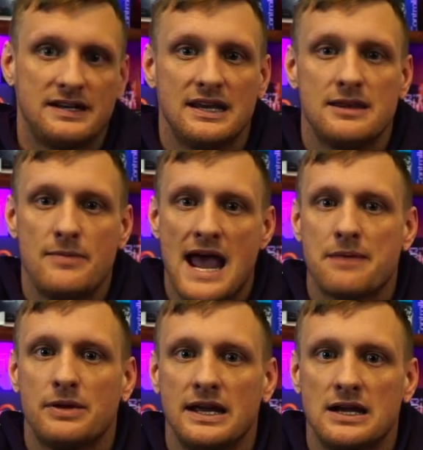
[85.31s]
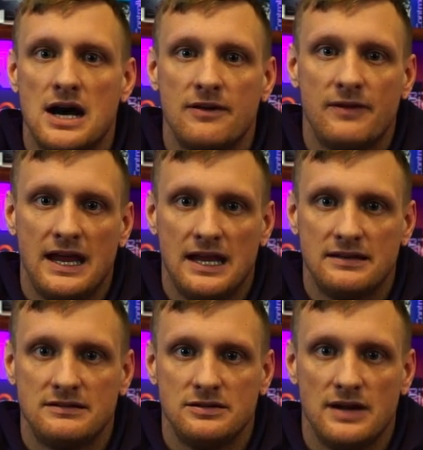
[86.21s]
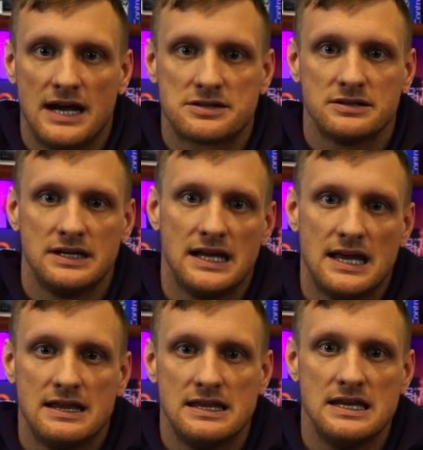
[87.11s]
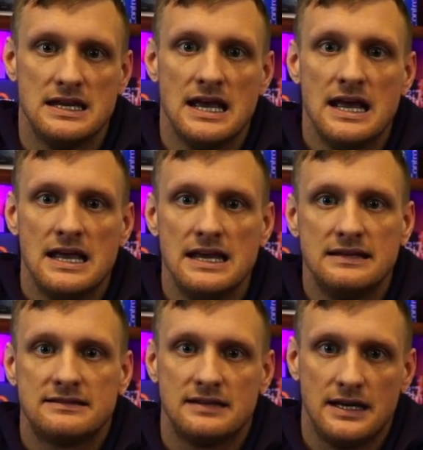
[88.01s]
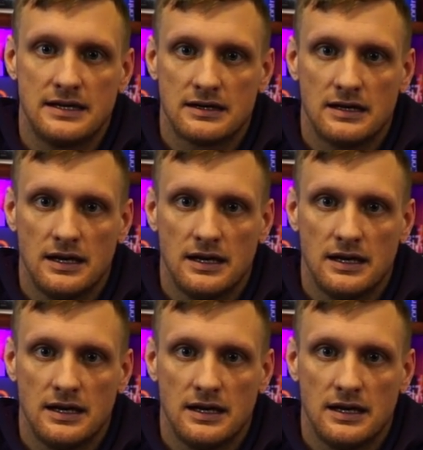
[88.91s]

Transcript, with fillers: To get the backplate off and to actually get the heatsink